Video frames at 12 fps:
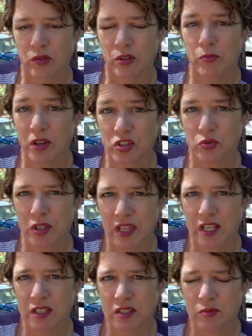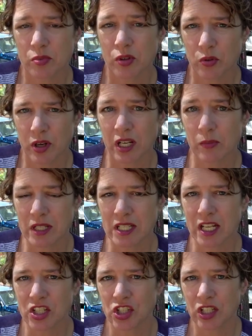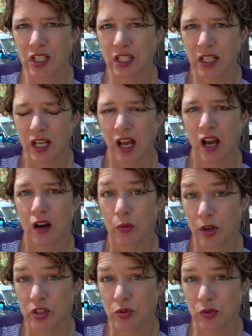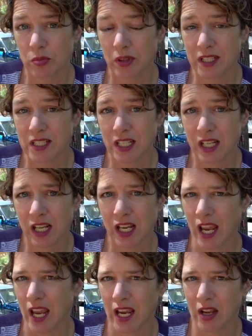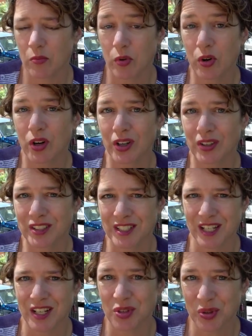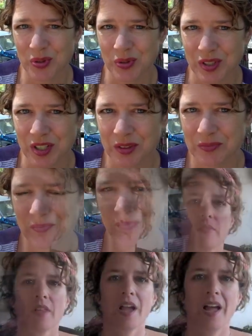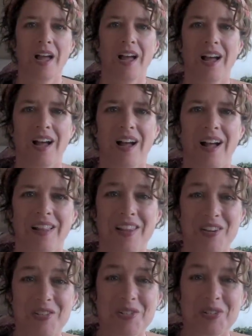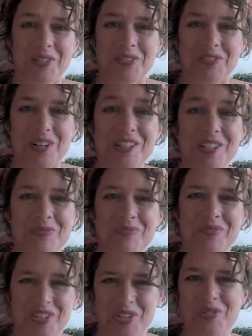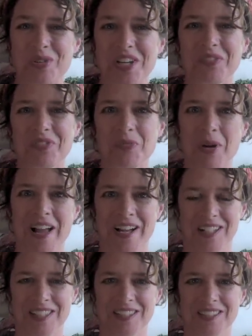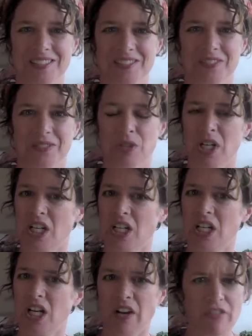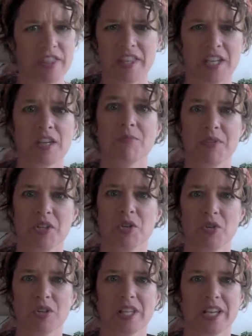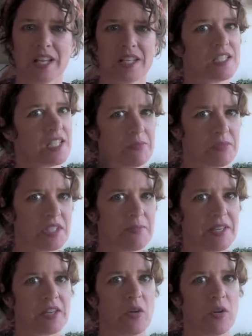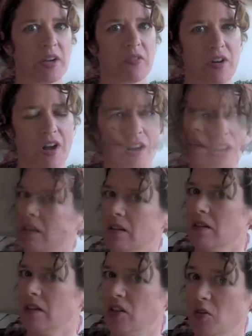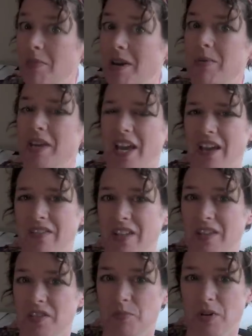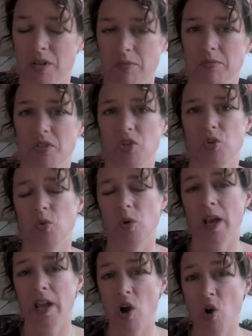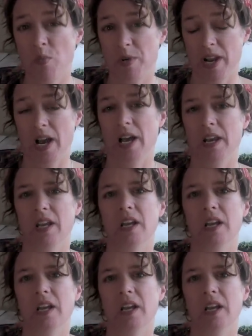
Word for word: must read this book recommendation, a ritual blessing, and more. Stay tuned. Hello, welcome to the week from hell, where everything computer related seems to be going wrong. You may be having this problem too. I hope not.